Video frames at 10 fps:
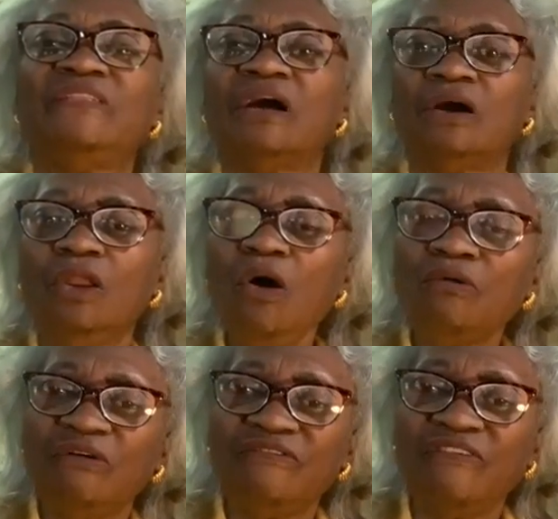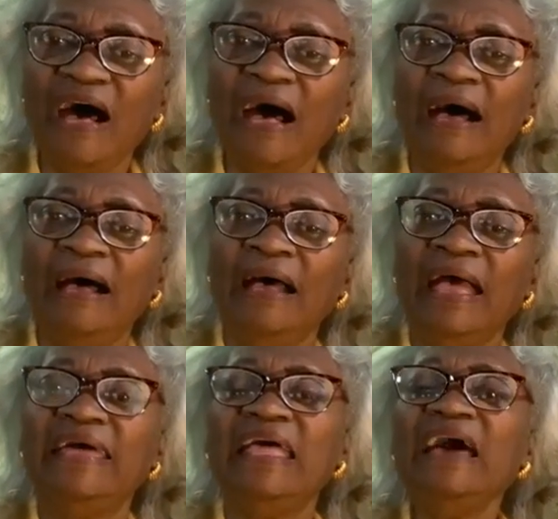for the glorifying
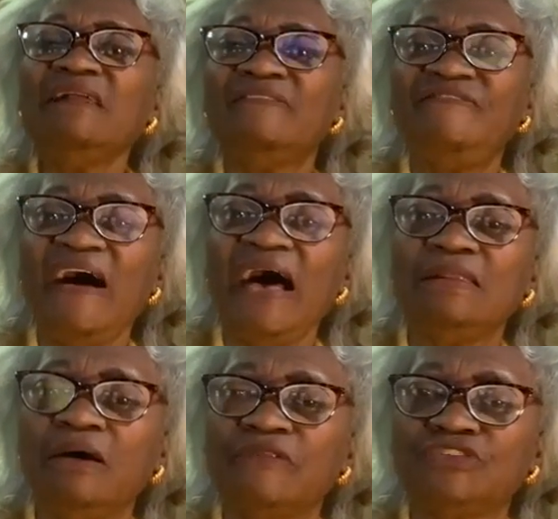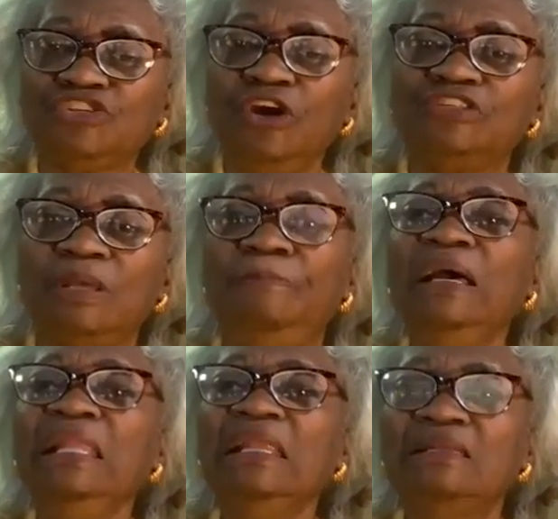and edifying of the church,
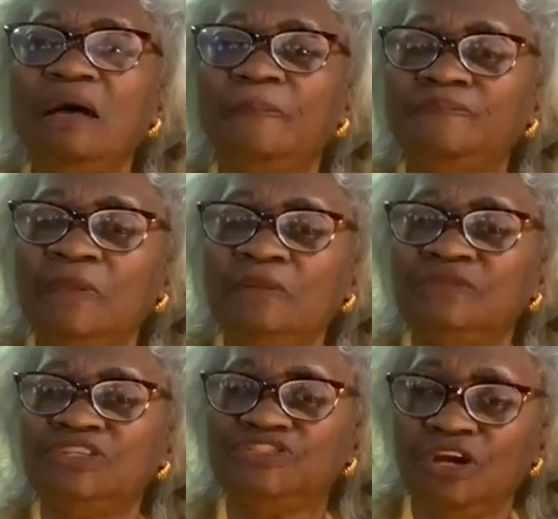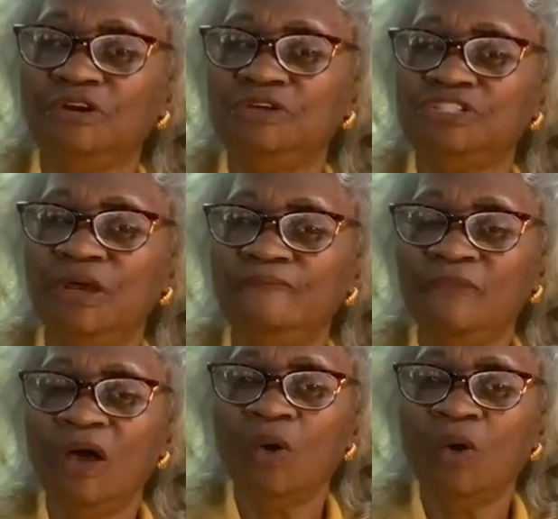the building up the church.